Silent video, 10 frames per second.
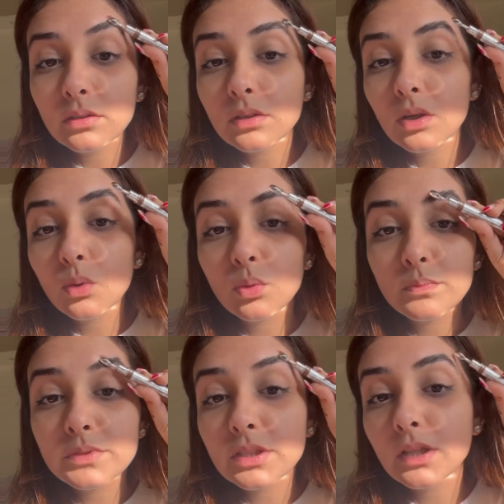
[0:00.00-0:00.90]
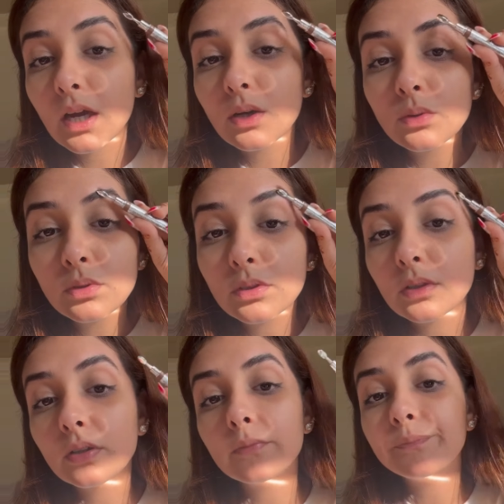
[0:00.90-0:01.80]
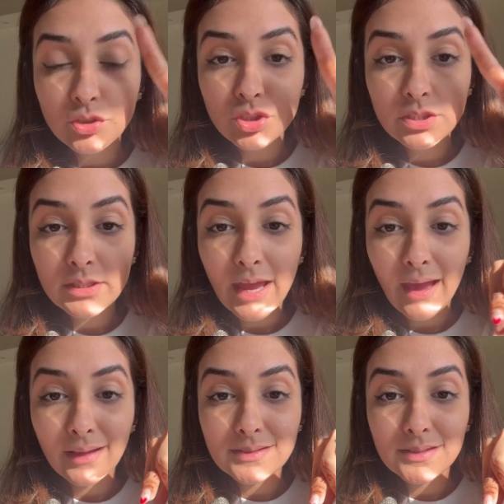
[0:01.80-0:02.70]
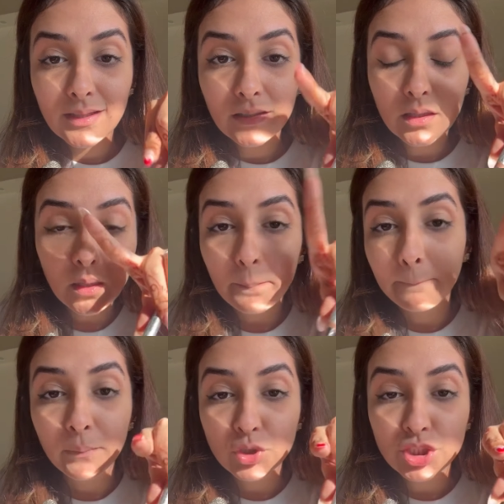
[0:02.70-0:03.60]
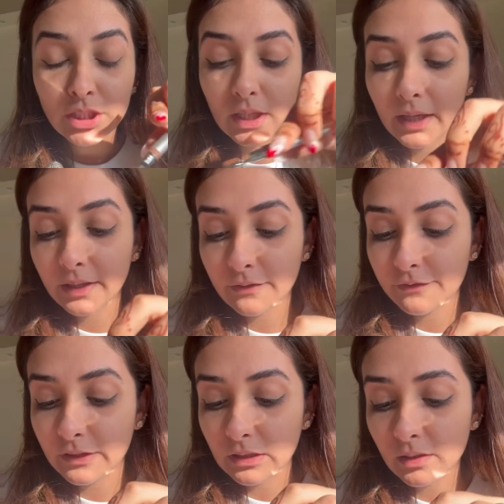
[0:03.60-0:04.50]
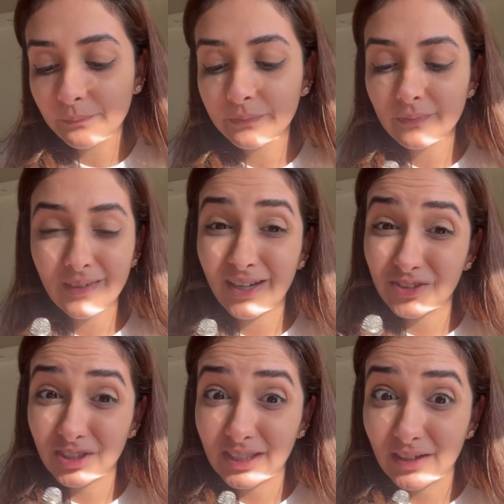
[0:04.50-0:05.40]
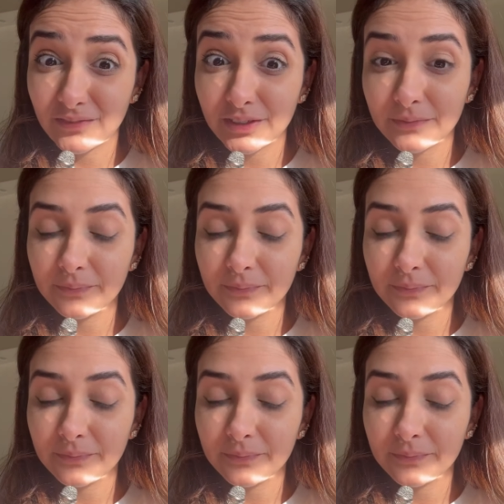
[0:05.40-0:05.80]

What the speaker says: combs it out, just add that little bushy like feel. I really love it.